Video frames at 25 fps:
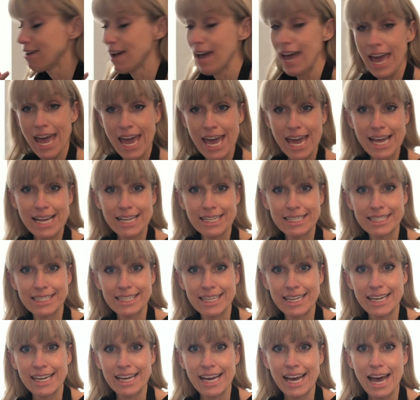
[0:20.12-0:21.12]
eggs,
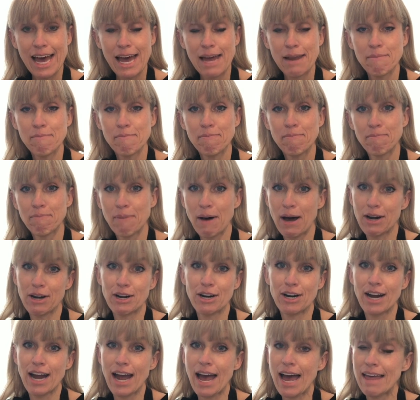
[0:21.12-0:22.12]
and
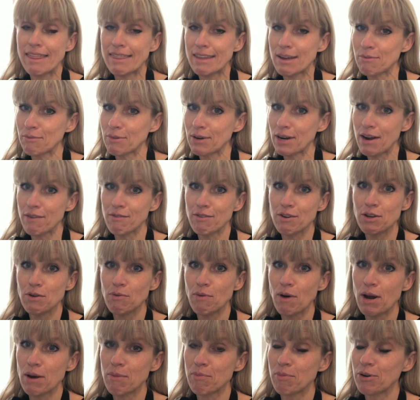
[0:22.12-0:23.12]
butter, and then whatever you
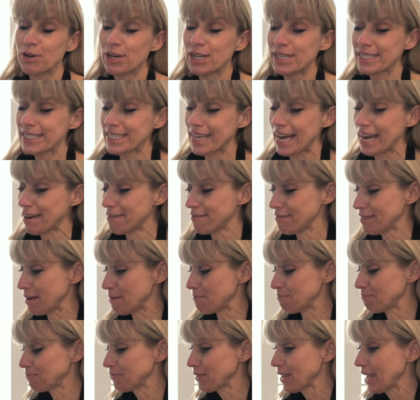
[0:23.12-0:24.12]
want to put inside of them.
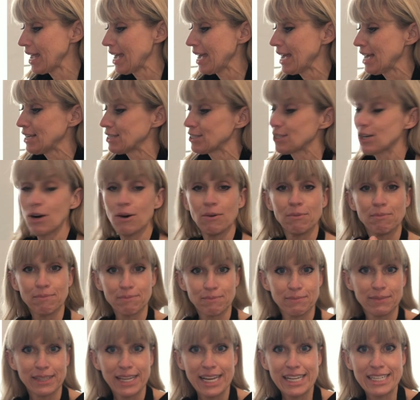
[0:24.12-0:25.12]
So
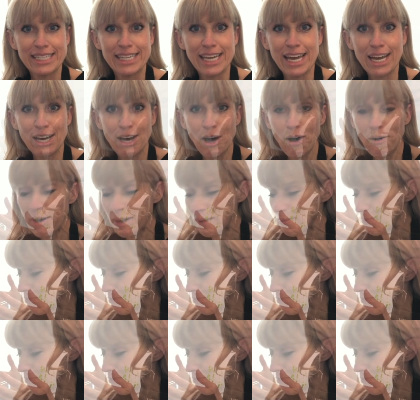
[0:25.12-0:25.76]
let's get going.